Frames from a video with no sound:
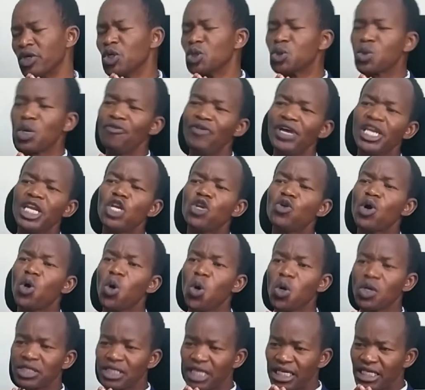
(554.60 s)
So even in your
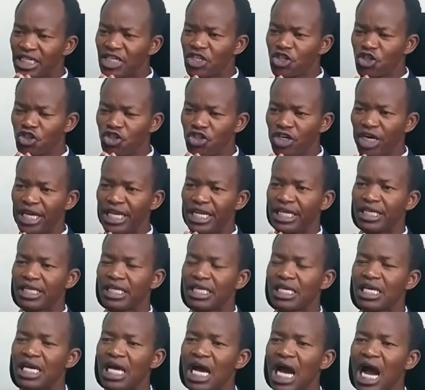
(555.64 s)
goal setting journey,
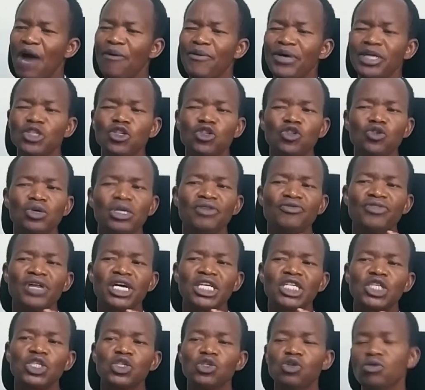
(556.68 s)
I want you to leave
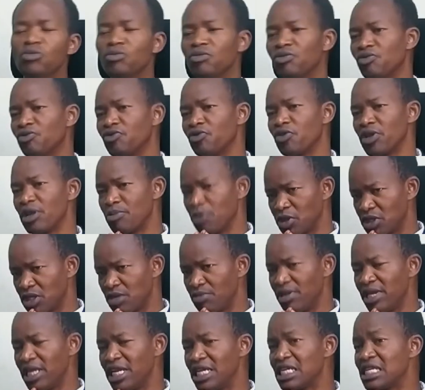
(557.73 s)
that room for the
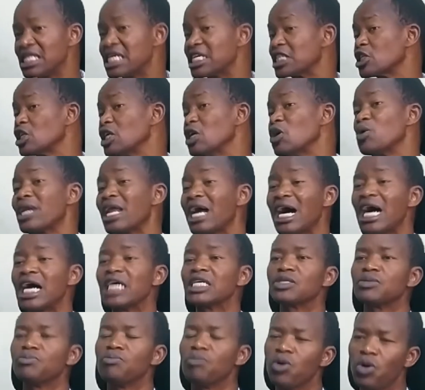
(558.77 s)
possibility that God
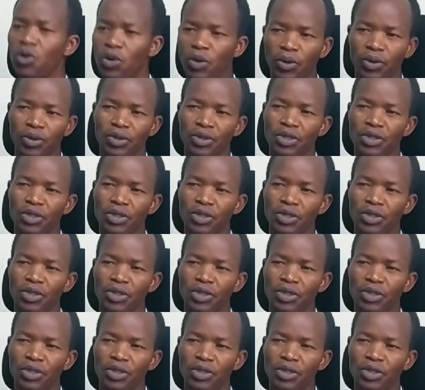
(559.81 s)
has more.